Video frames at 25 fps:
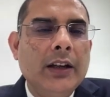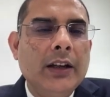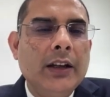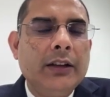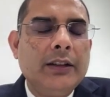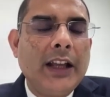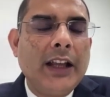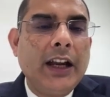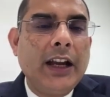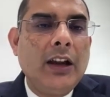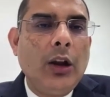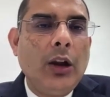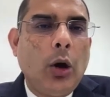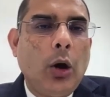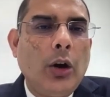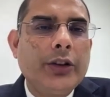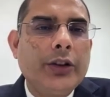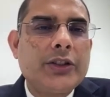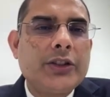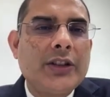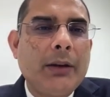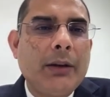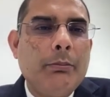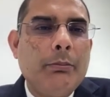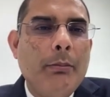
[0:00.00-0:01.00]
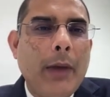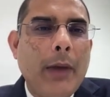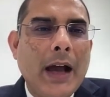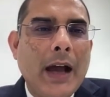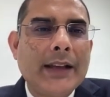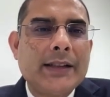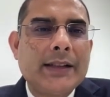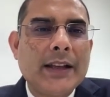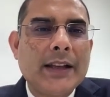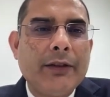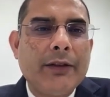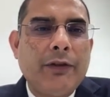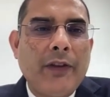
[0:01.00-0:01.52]
they launched a
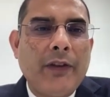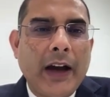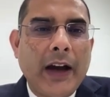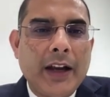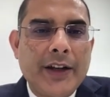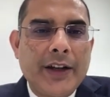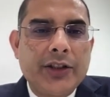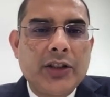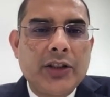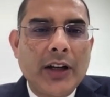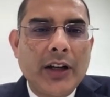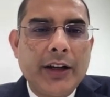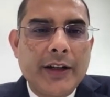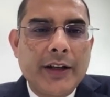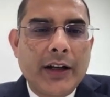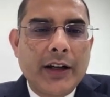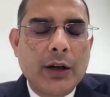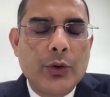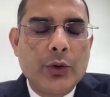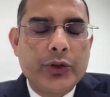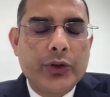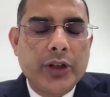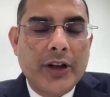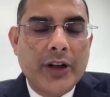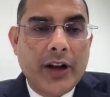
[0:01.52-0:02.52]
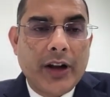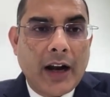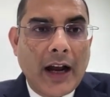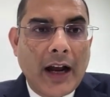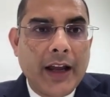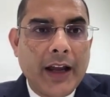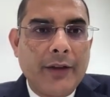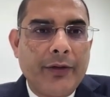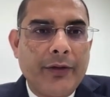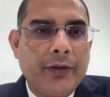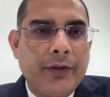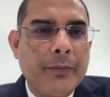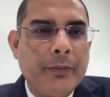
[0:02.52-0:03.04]
massive financial inclusion
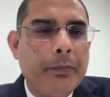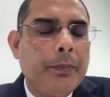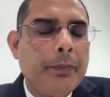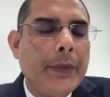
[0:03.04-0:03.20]
drive,